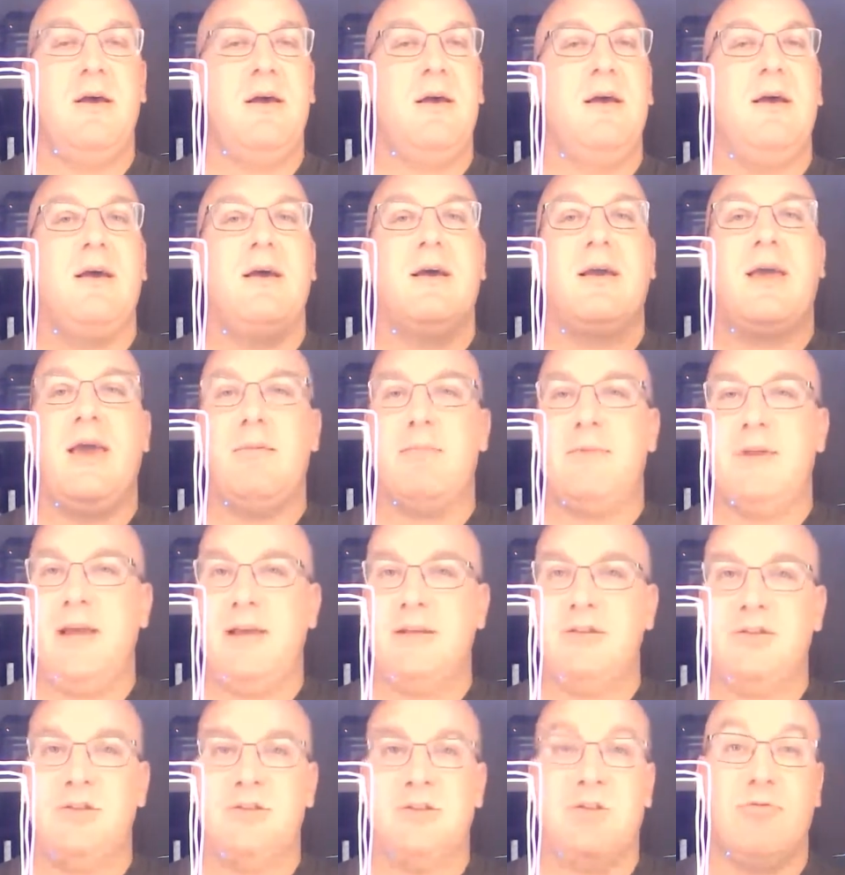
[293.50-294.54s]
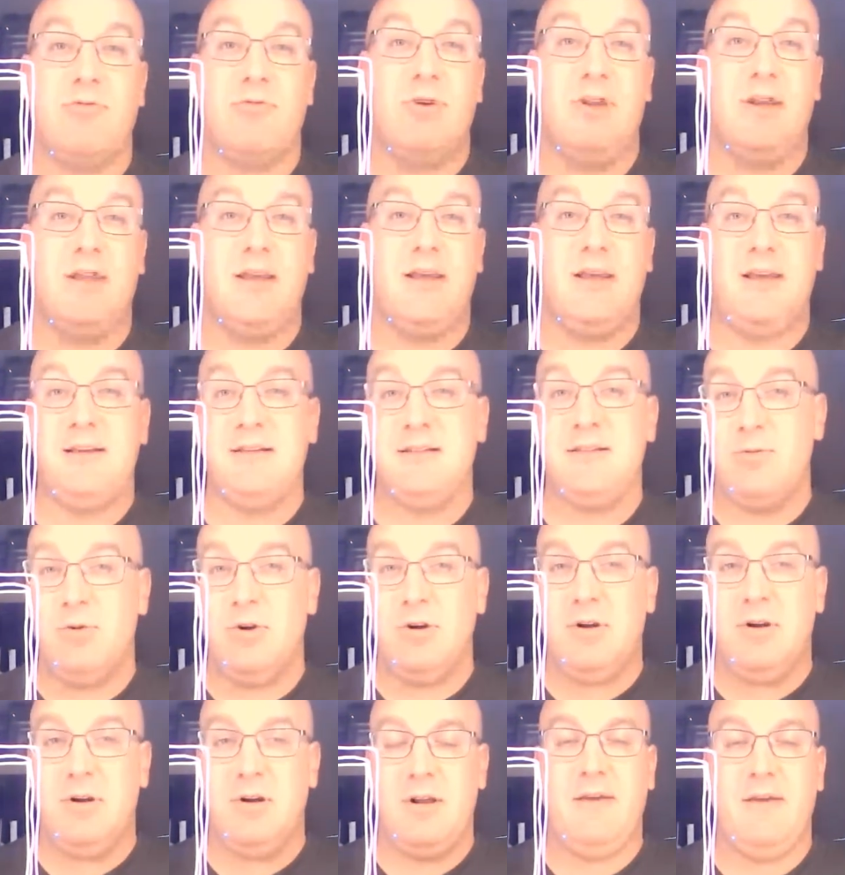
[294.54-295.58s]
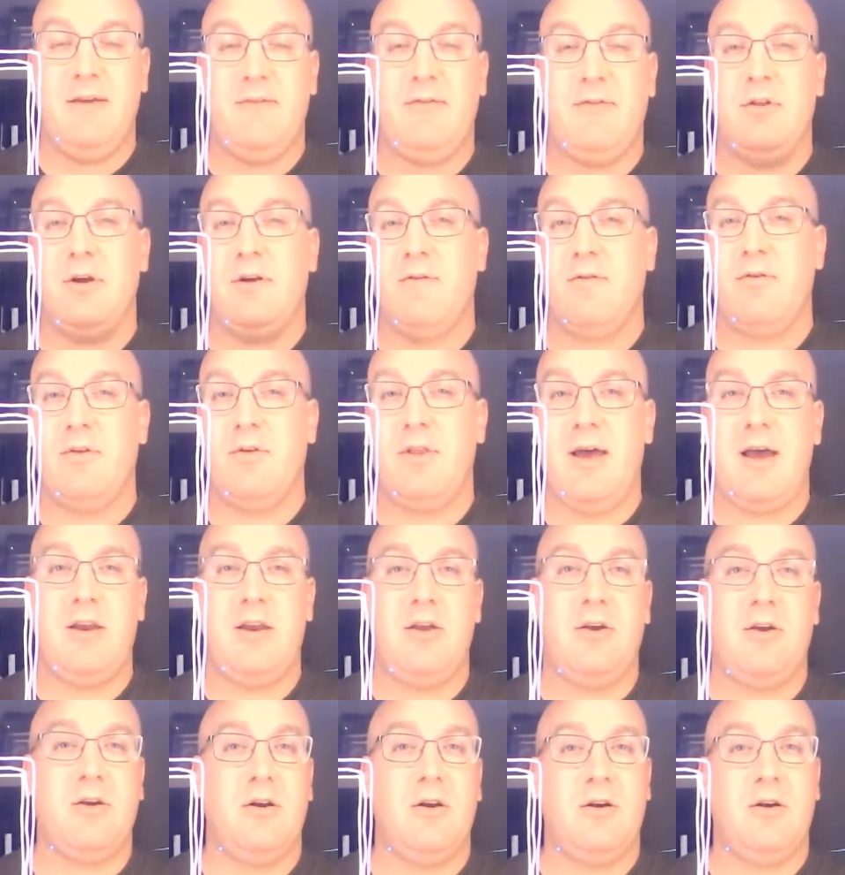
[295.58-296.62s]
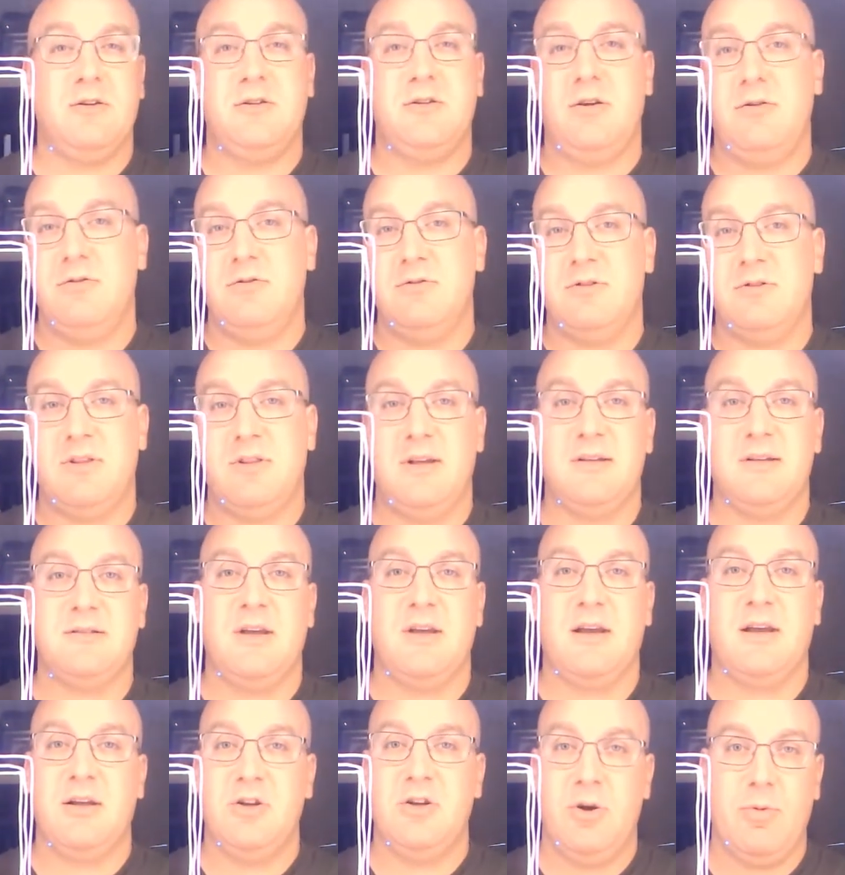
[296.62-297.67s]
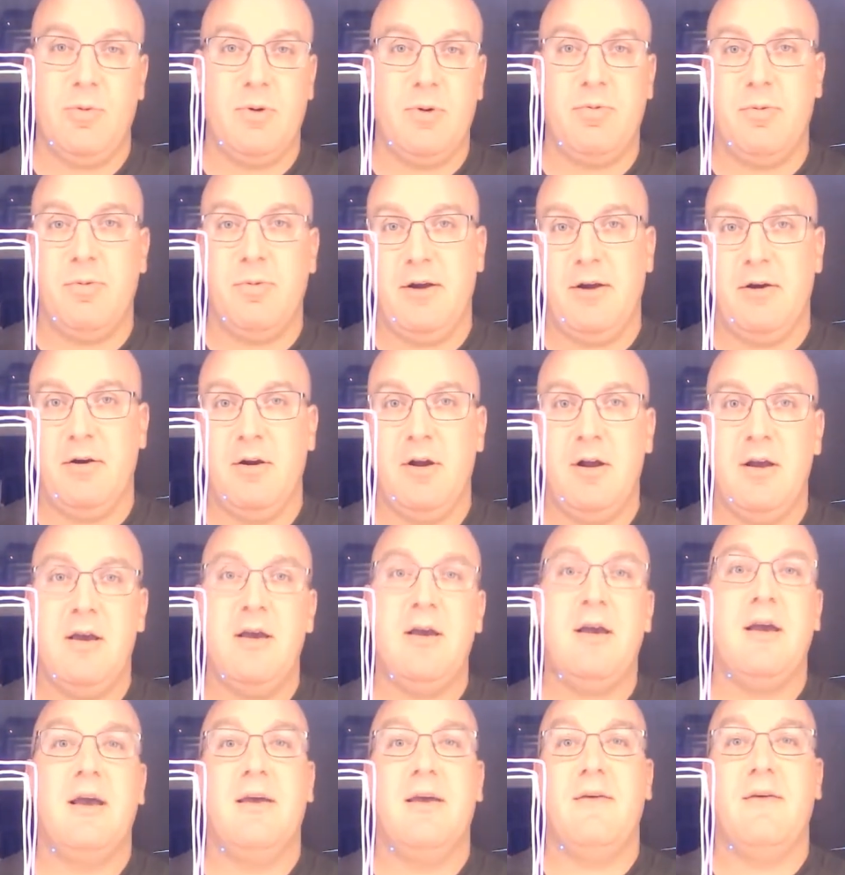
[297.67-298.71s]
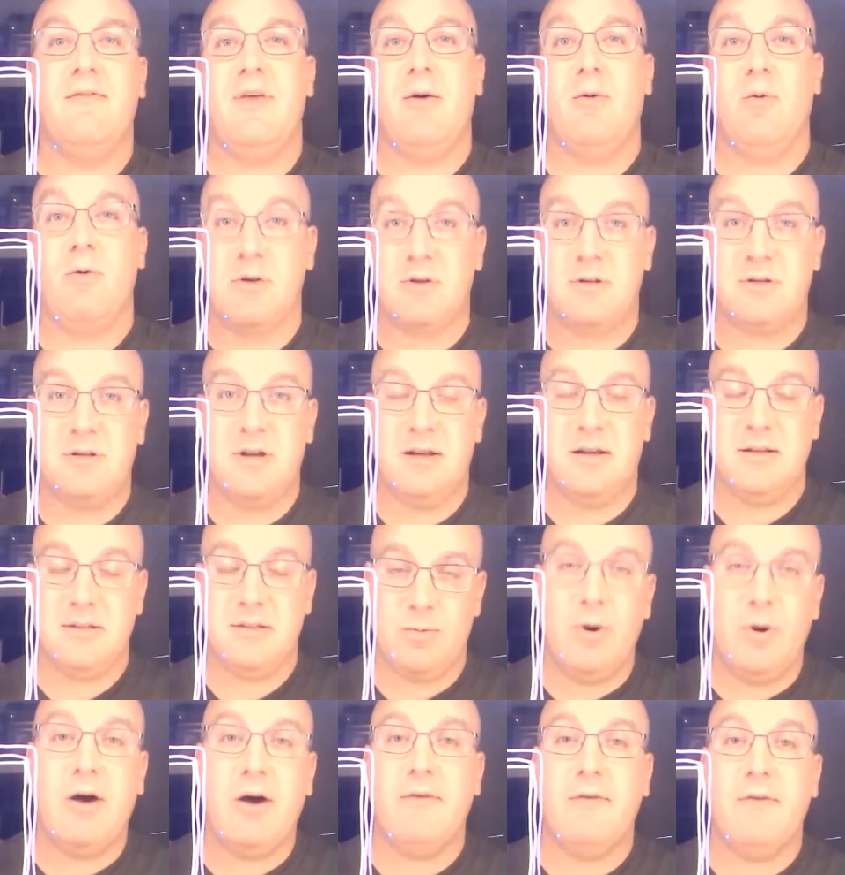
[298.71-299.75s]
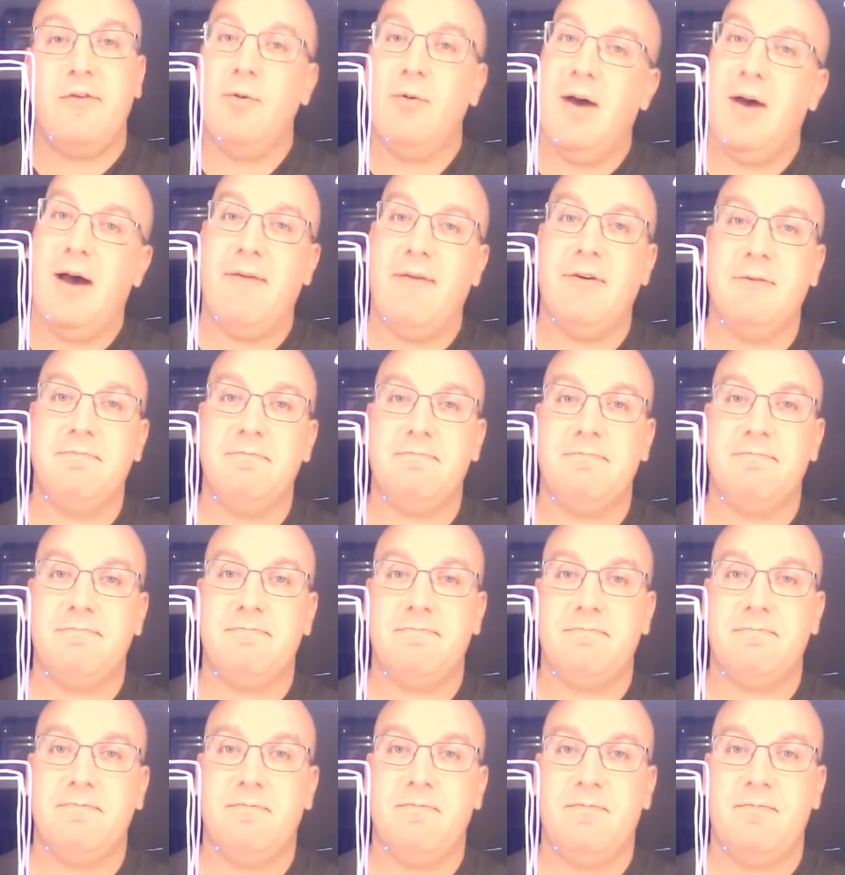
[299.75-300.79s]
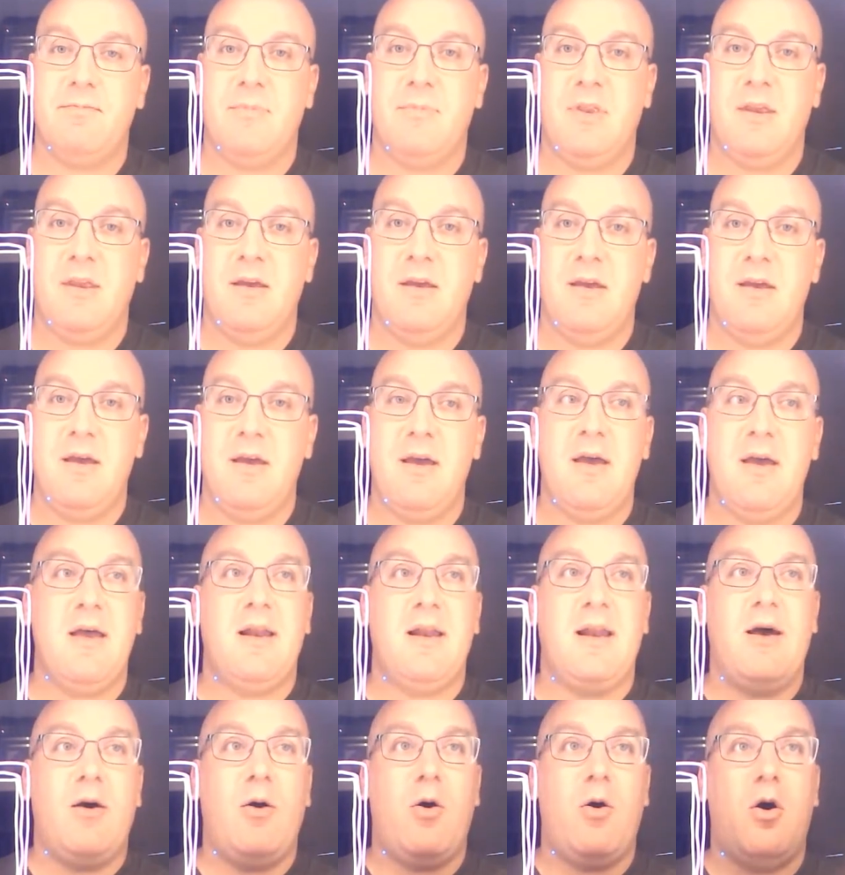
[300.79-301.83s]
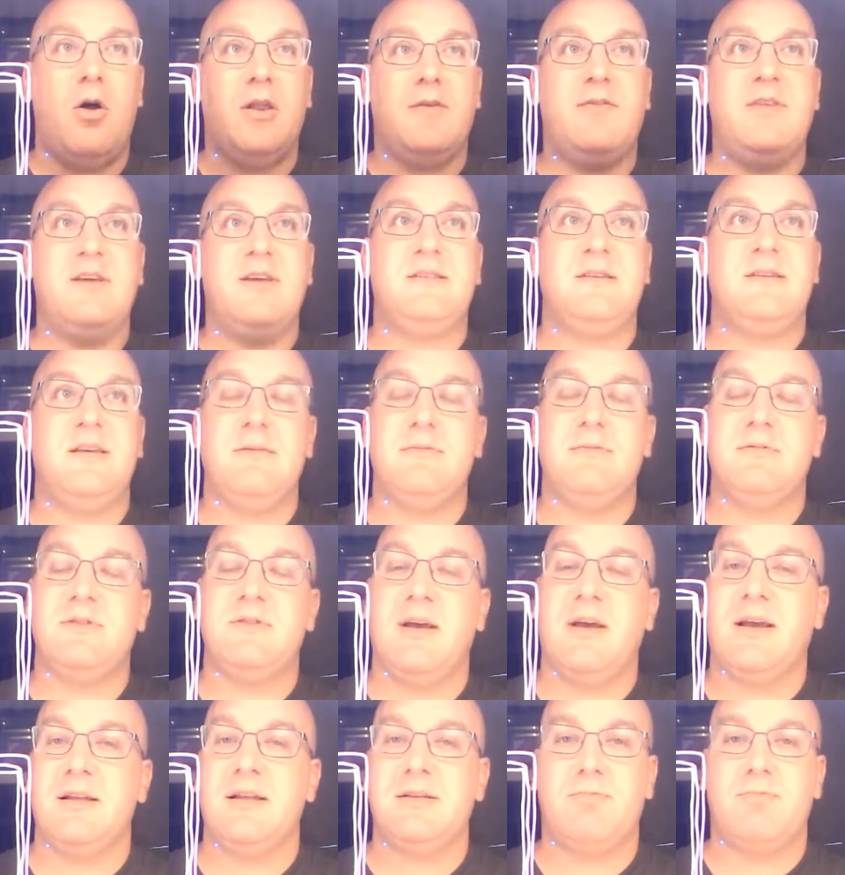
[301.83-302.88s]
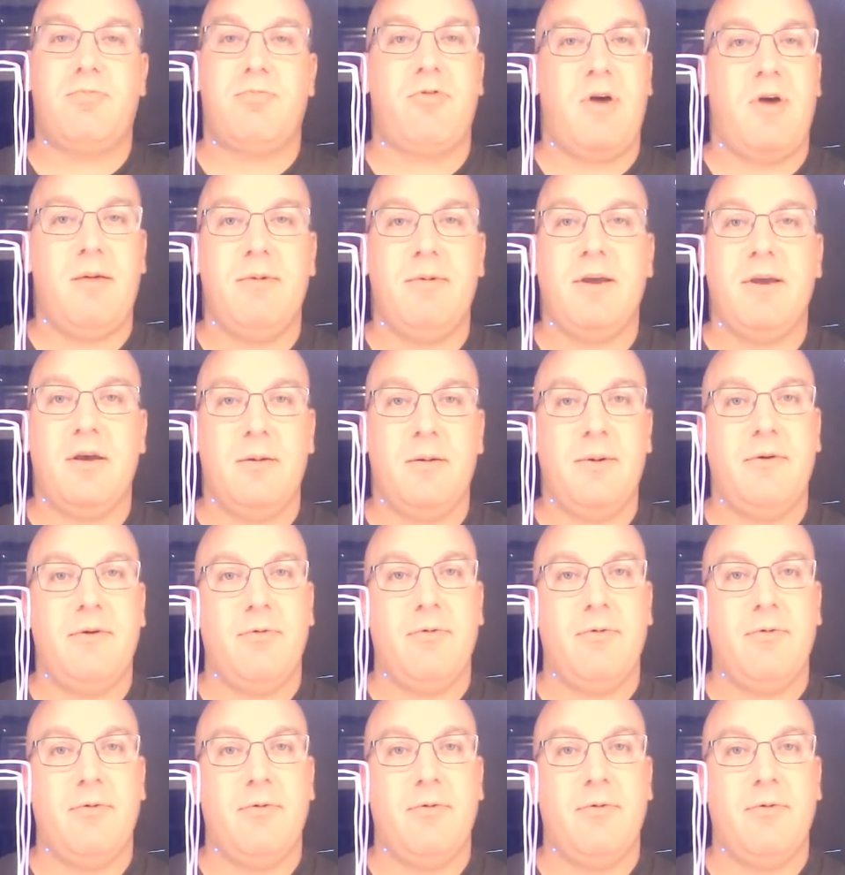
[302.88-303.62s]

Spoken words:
Camtasia is a really easy one. If you're looking for that, you can also use things like Adobe Premiere if that works as well, if you have it. Now, all of this seems like it's probably going to be really